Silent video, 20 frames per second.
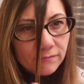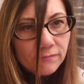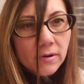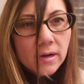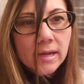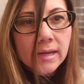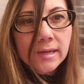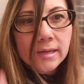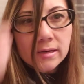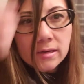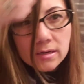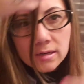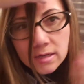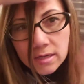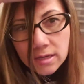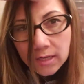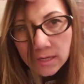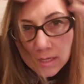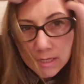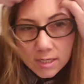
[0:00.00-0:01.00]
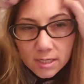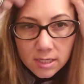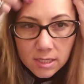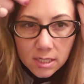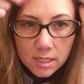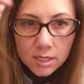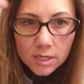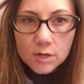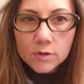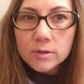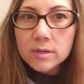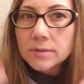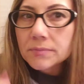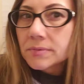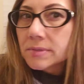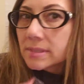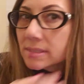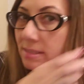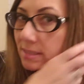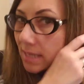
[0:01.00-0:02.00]
front, you know, and on the
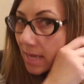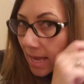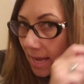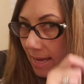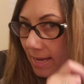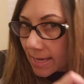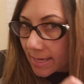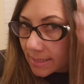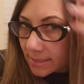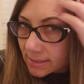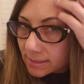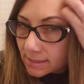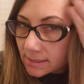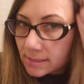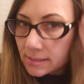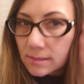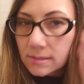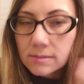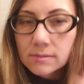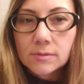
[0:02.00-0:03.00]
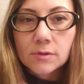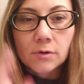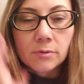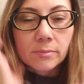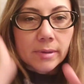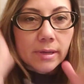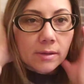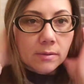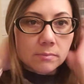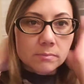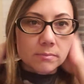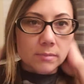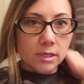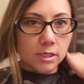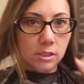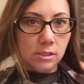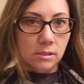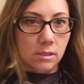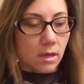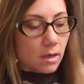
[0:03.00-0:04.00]
sides a little bit.
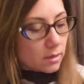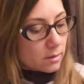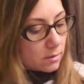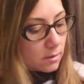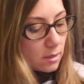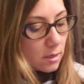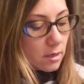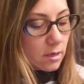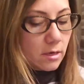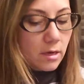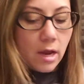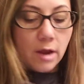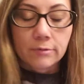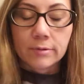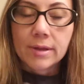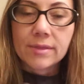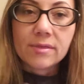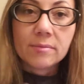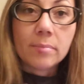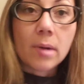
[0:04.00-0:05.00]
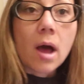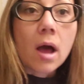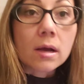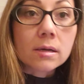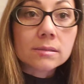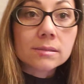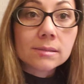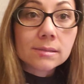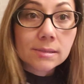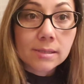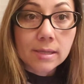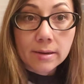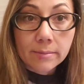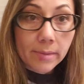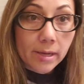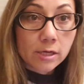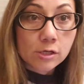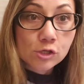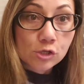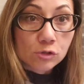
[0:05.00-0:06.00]
I read the box. It said it
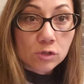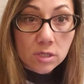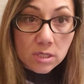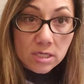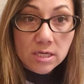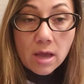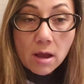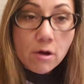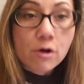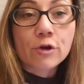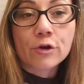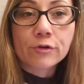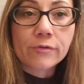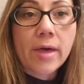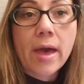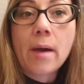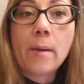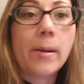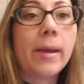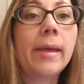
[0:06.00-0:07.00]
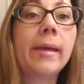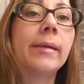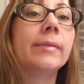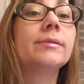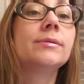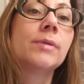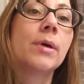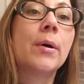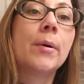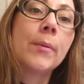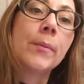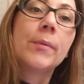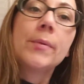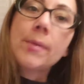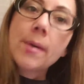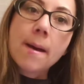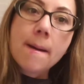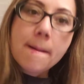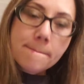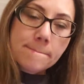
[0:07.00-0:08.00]
makes you look younger that way. So,
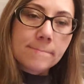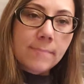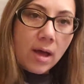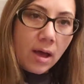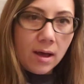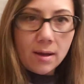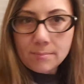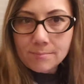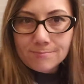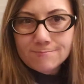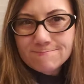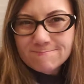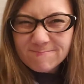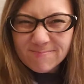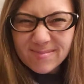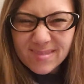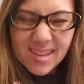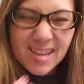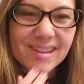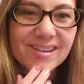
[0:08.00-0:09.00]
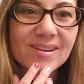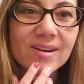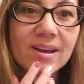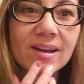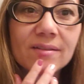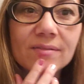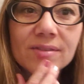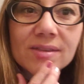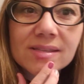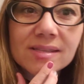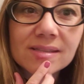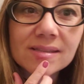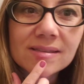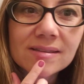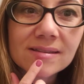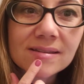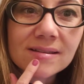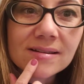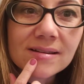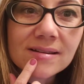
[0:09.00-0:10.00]
I know I have this
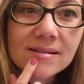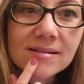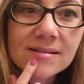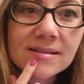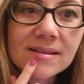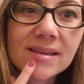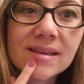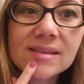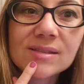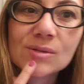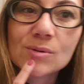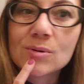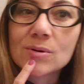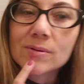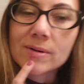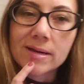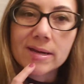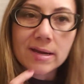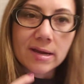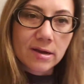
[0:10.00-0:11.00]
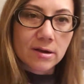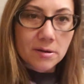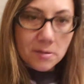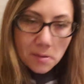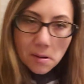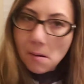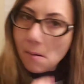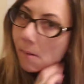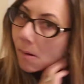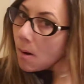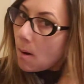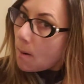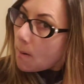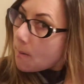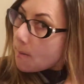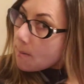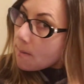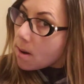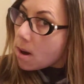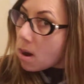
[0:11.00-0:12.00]
ugly sore right here,
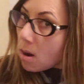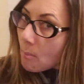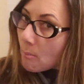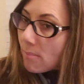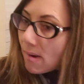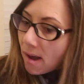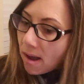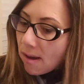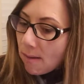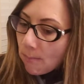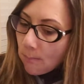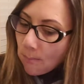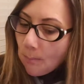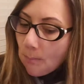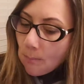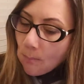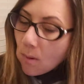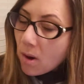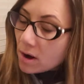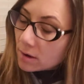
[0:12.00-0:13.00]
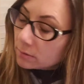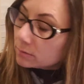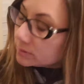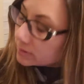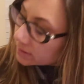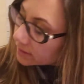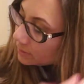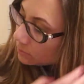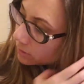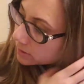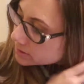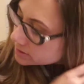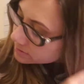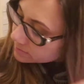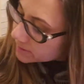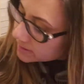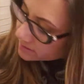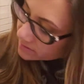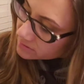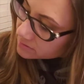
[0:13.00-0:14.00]
but I really wanted to
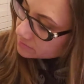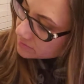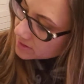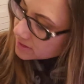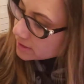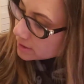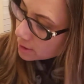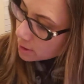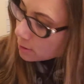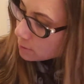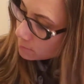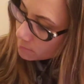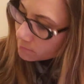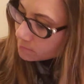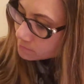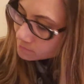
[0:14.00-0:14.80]
make this video.